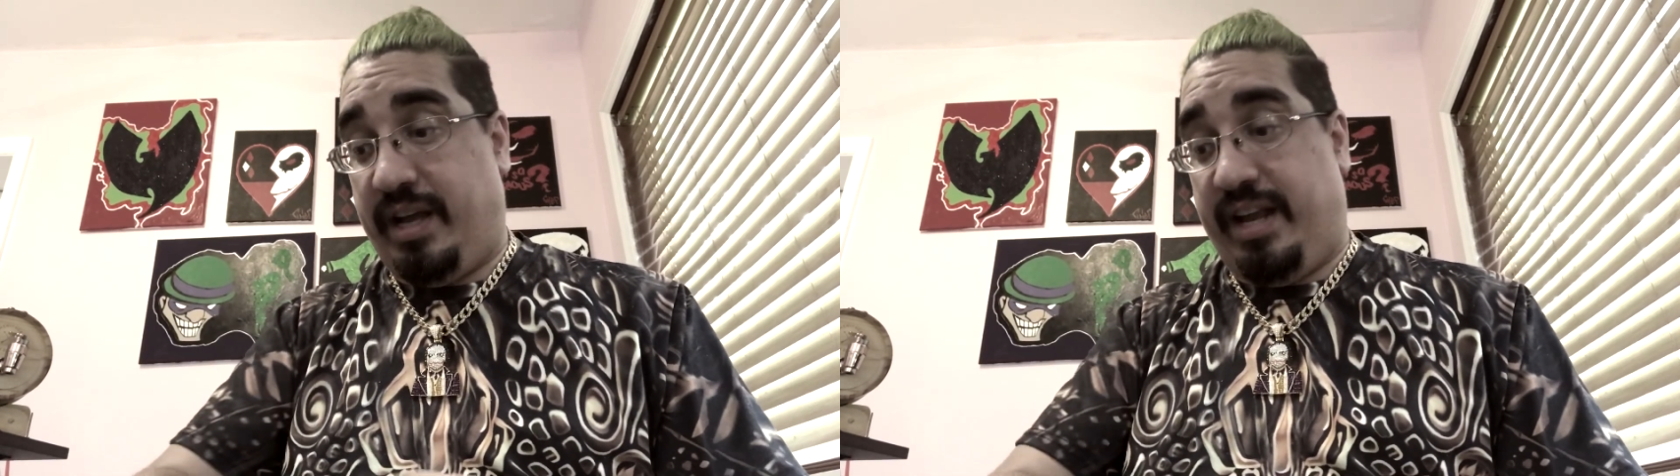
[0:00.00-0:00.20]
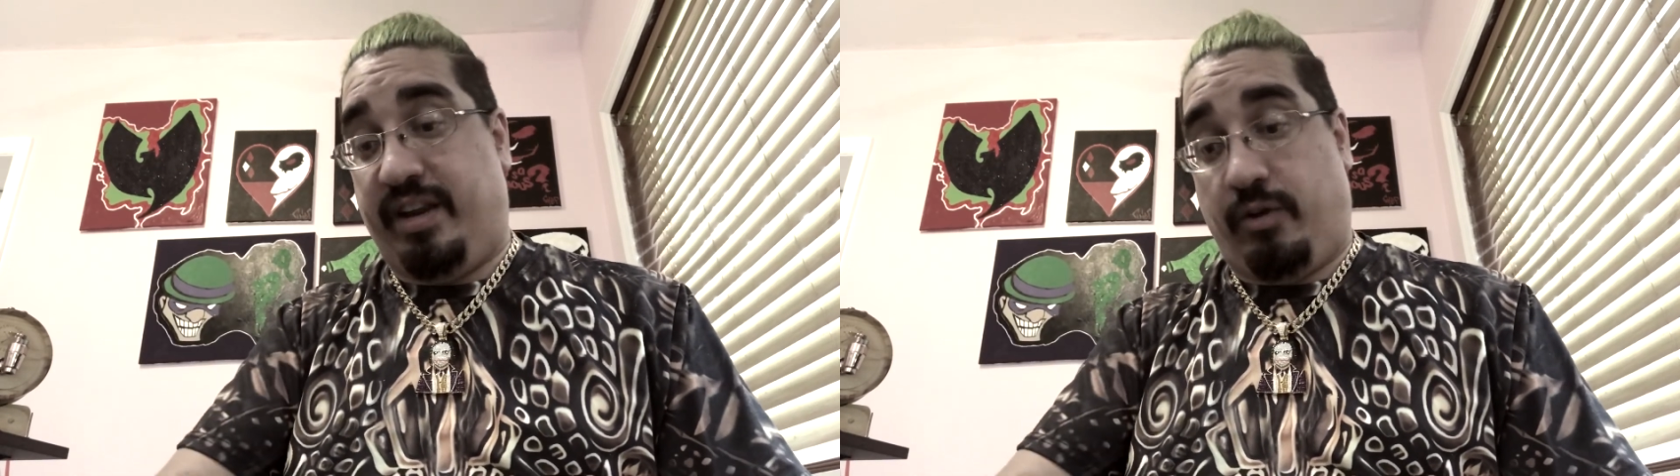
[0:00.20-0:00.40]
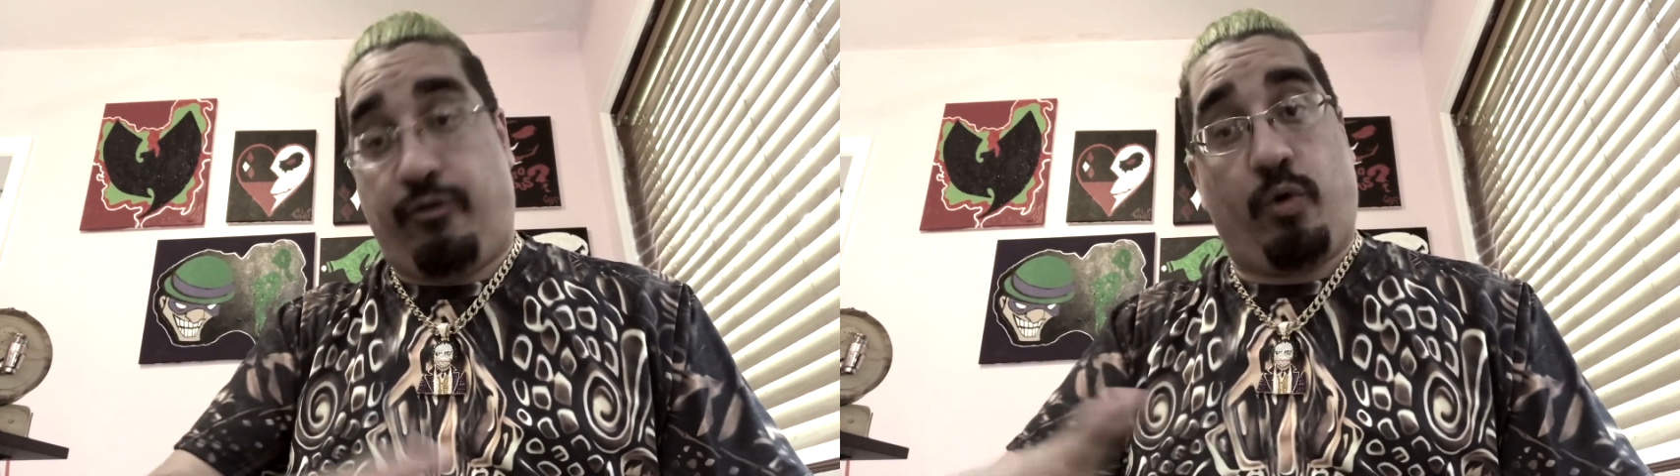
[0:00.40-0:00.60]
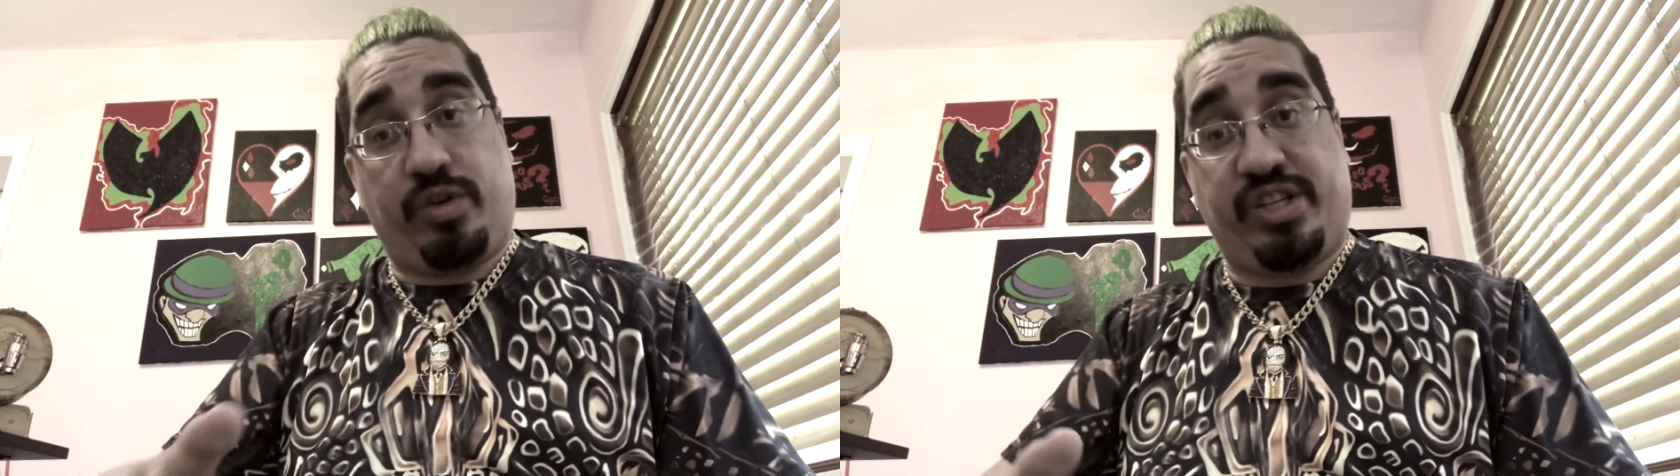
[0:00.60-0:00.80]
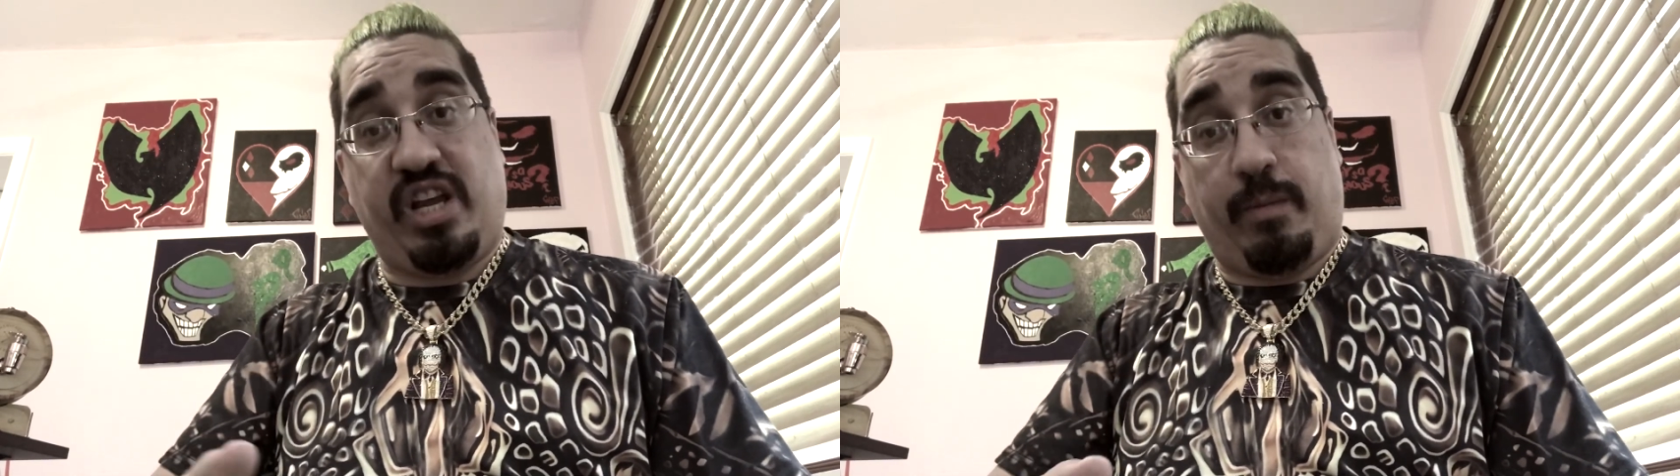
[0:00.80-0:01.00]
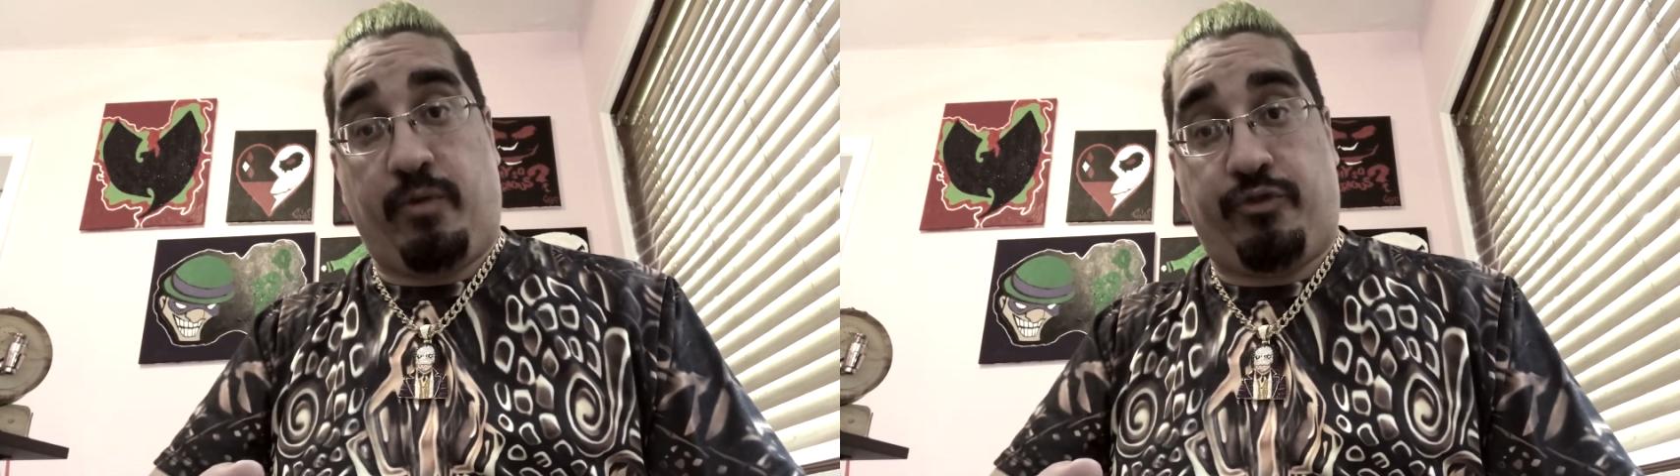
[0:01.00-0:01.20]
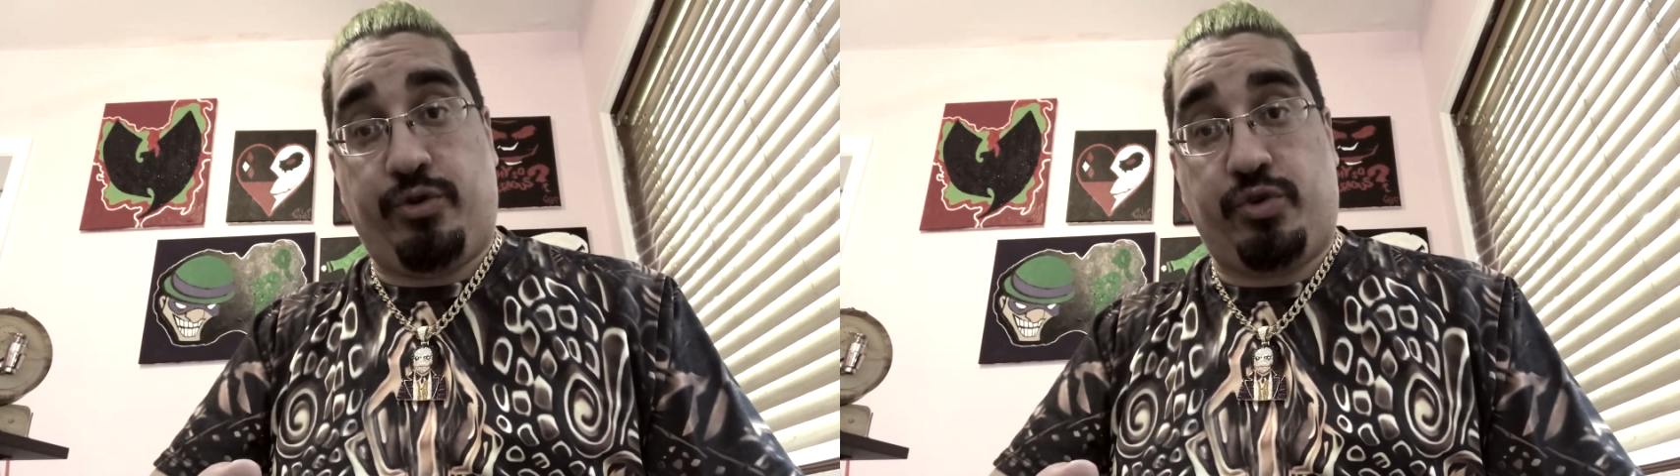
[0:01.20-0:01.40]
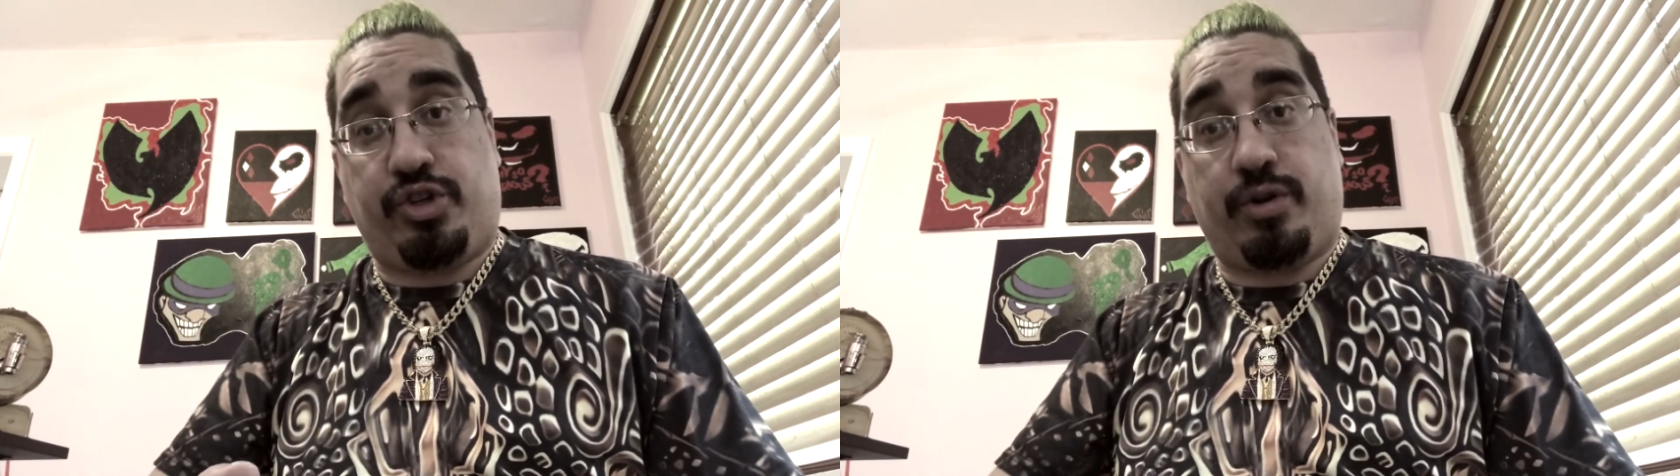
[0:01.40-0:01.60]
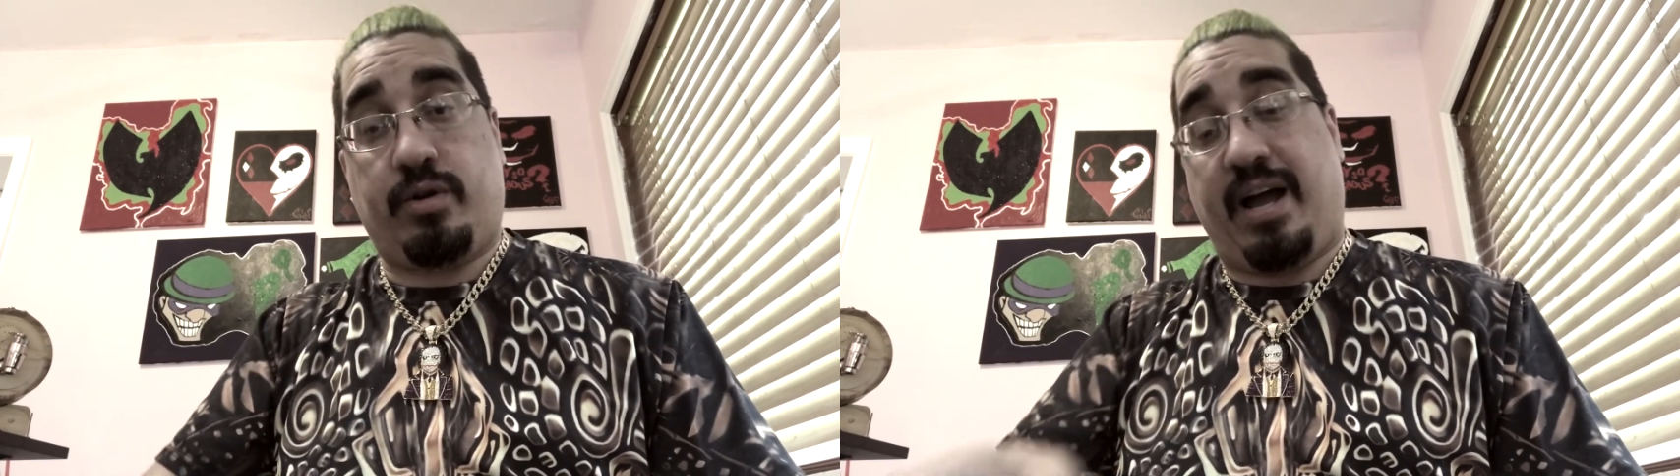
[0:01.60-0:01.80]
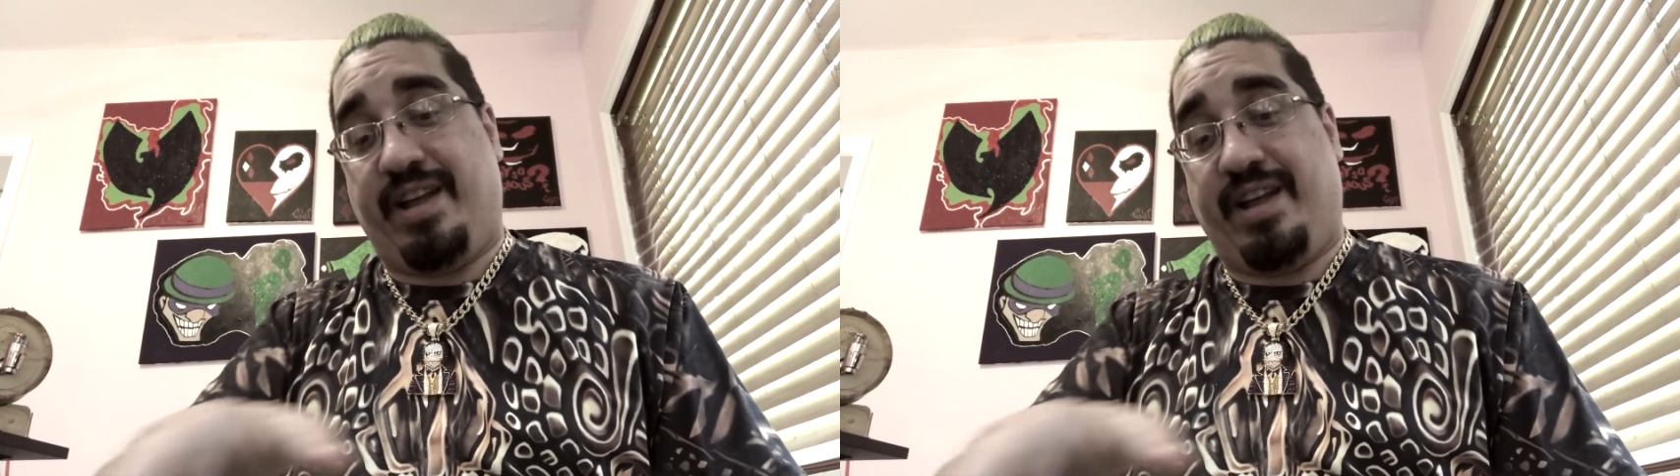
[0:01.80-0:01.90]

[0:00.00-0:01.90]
in the foreseeable future.